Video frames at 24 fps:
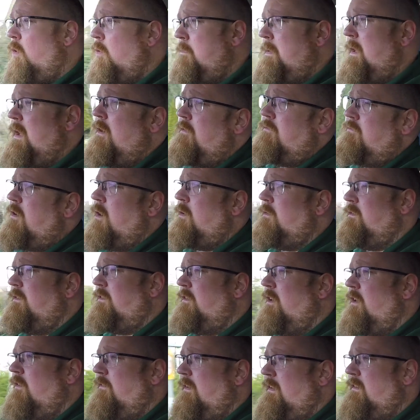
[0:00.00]
bit of road
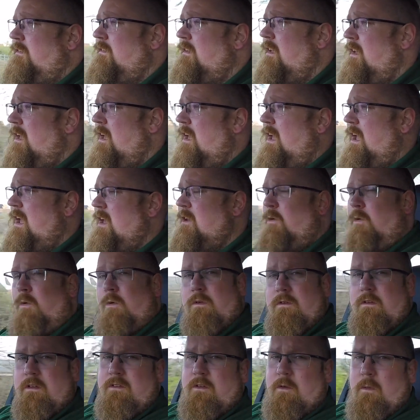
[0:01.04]
surface in
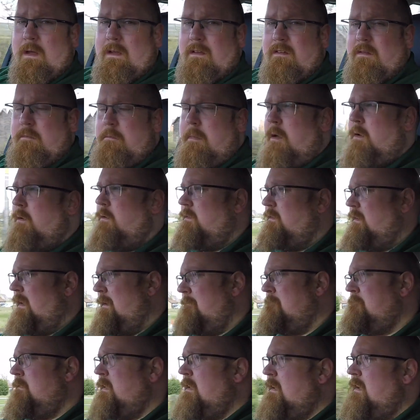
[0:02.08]
order to expose
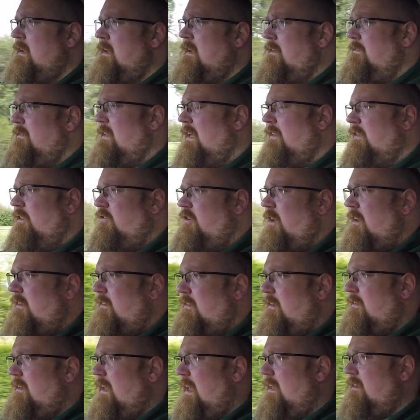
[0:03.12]
it. Now, the
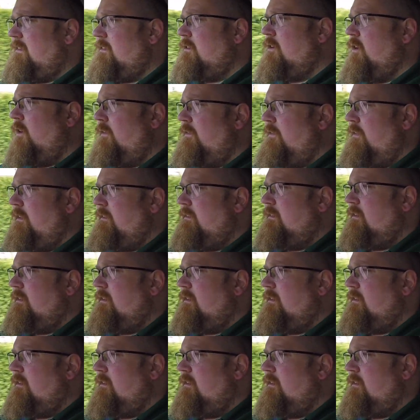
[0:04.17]
Genesis has got this